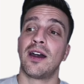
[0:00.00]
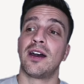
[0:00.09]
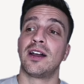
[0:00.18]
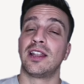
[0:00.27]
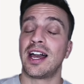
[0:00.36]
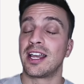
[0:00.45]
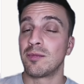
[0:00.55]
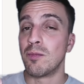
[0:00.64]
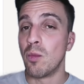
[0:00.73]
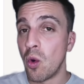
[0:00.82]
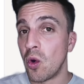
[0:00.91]
like
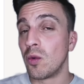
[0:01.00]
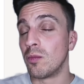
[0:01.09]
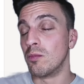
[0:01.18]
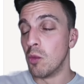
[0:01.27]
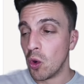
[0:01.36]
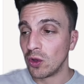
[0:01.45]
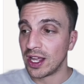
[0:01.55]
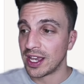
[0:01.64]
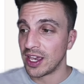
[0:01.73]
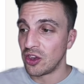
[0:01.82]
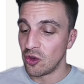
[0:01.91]
more
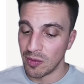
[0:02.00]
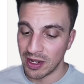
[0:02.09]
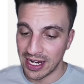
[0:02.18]
like a human,